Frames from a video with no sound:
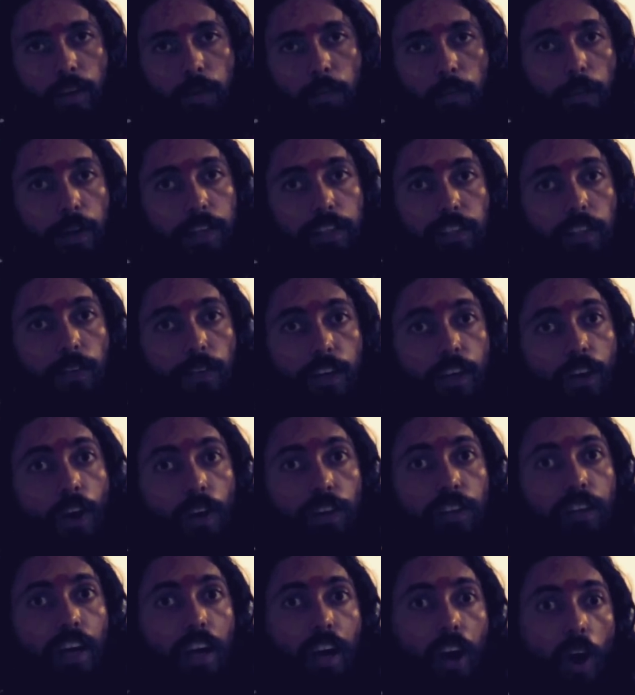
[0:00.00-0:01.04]
But they will
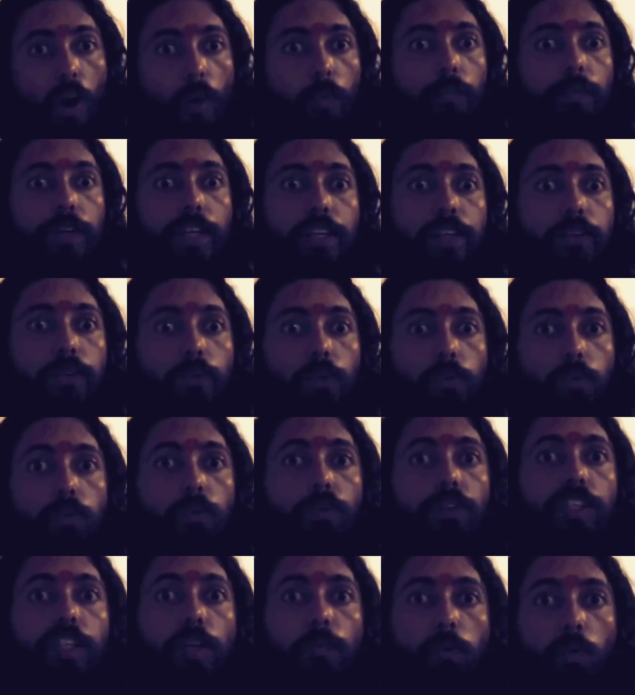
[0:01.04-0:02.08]
not allow me
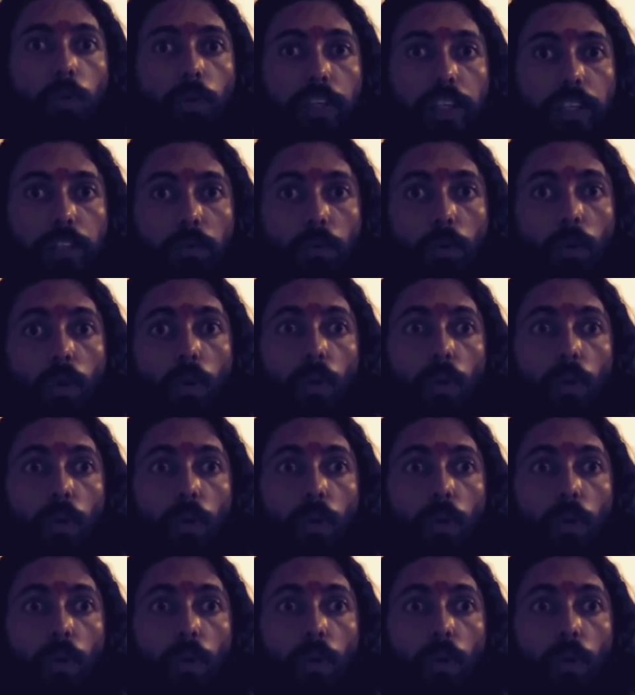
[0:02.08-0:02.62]
to re-upload it